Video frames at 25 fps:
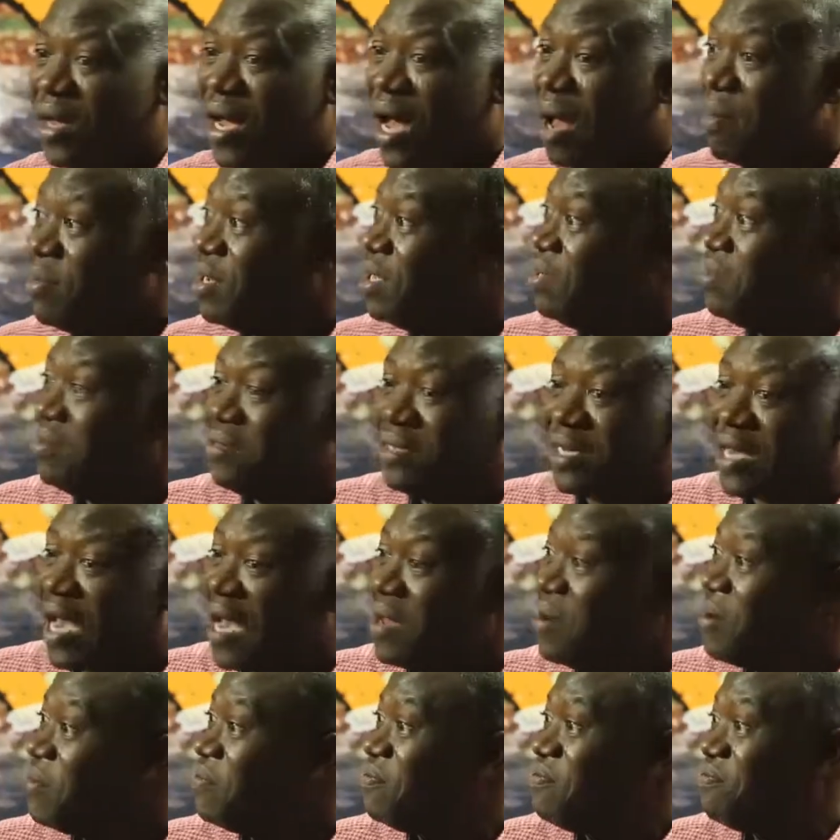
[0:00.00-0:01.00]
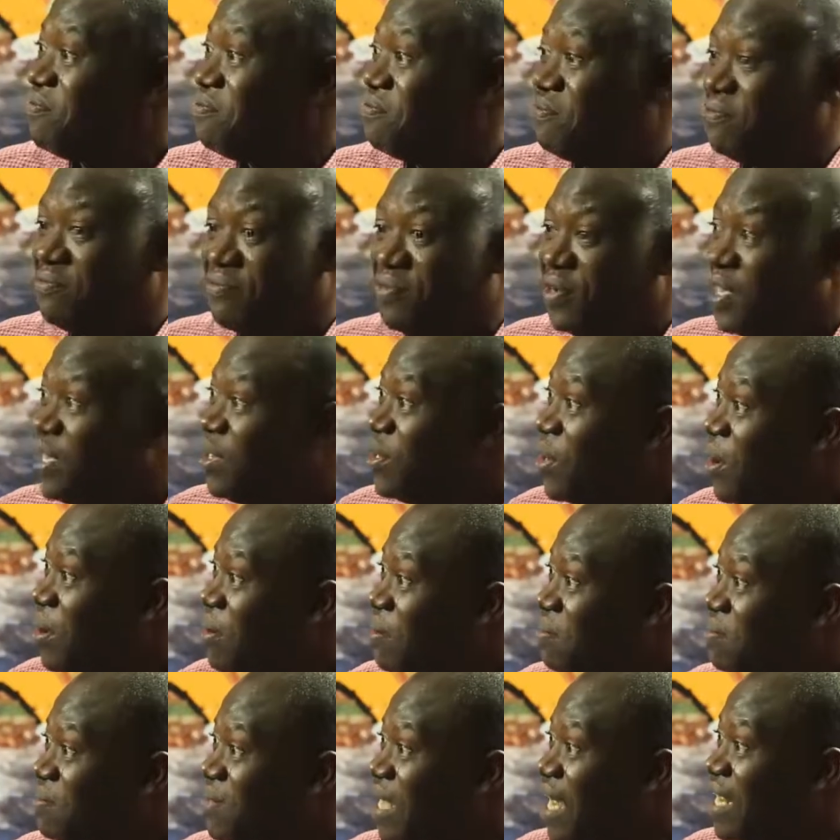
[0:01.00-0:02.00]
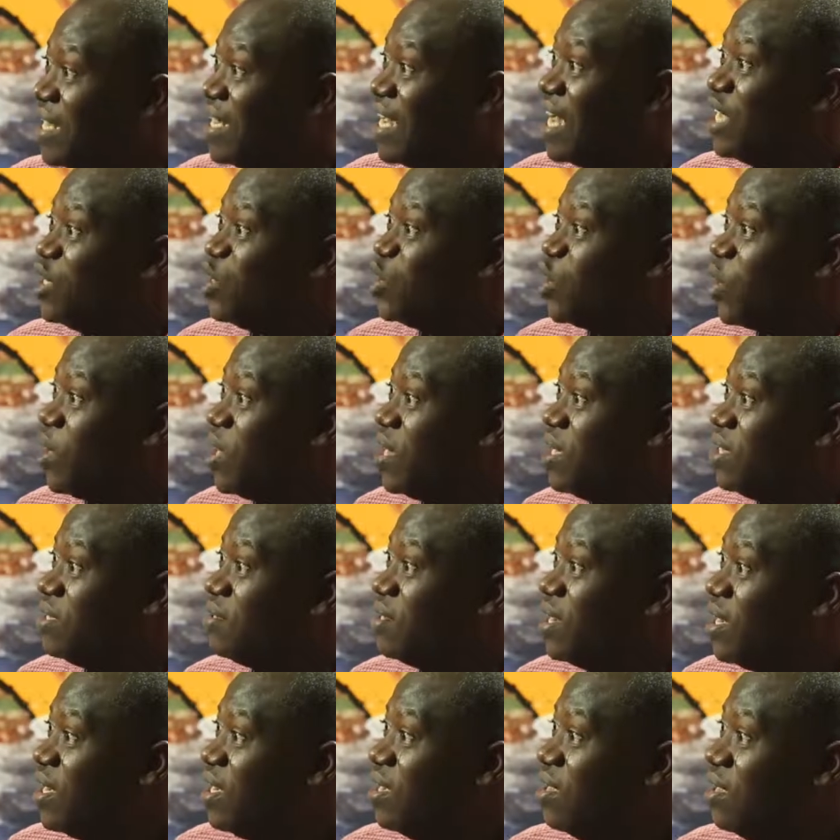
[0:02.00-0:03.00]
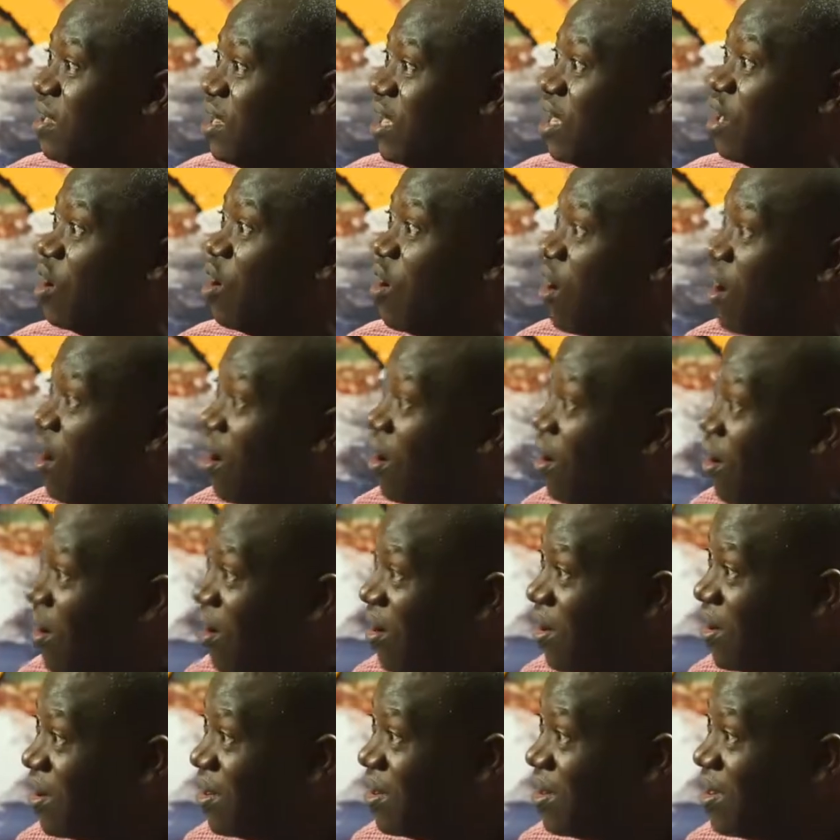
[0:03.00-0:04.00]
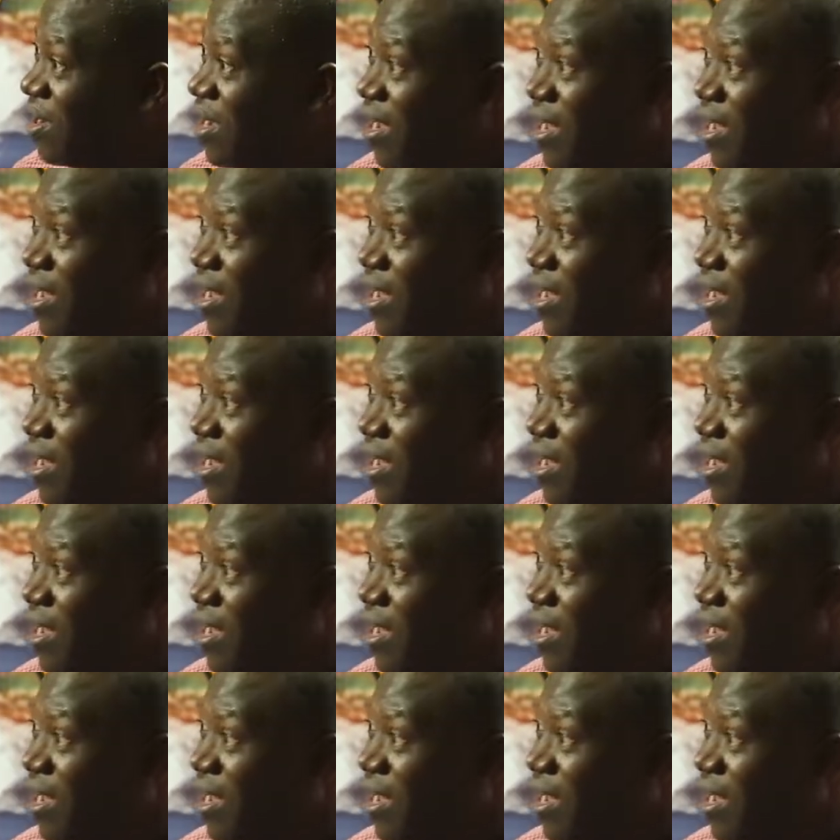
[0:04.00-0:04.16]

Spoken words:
I mean, the kind of freedom that he enjoyed in Ligue 1,